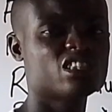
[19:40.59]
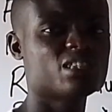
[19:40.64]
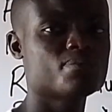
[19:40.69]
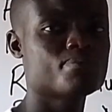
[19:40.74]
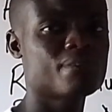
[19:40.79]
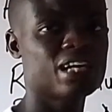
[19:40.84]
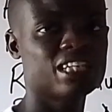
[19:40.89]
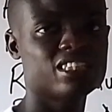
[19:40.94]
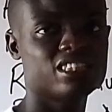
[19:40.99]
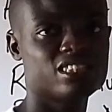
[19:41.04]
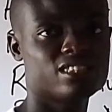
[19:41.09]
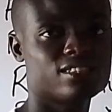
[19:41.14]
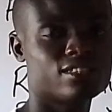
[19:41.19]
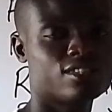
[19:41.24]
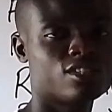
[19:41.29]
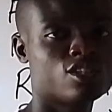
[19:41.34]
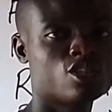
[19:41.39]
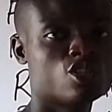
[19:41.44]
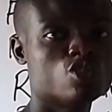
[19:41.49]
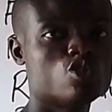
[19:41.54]
Just
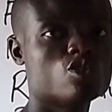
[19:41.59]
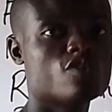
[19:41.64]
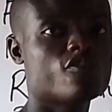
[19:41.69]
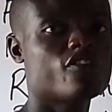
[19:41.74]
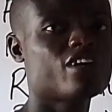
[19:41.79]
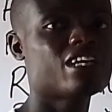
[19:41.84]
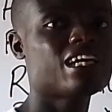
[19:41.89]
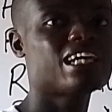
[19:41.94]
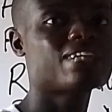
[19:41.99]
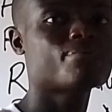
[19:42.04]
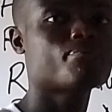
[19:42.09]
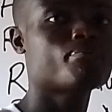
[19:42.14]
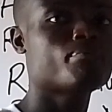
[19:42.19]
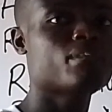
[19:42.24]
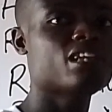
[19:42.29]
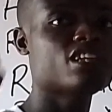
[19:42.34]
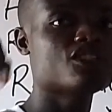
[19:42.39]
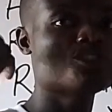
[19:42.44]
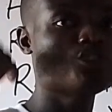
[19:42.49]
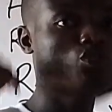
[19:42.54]
imagine your father
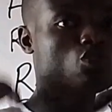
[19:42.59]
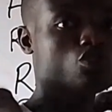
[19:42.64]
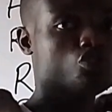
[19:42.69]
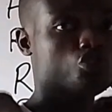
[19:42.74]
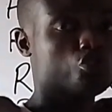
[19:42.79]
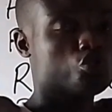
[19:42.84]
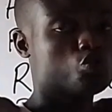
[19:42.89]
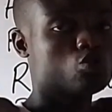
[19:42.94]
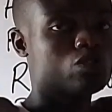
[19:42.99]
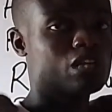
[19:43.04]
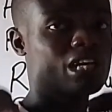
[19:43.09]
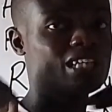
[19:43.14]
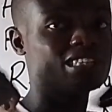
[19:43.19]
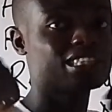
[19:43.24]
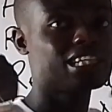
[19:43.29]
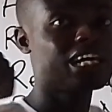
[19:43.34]
placed you on his shoulder,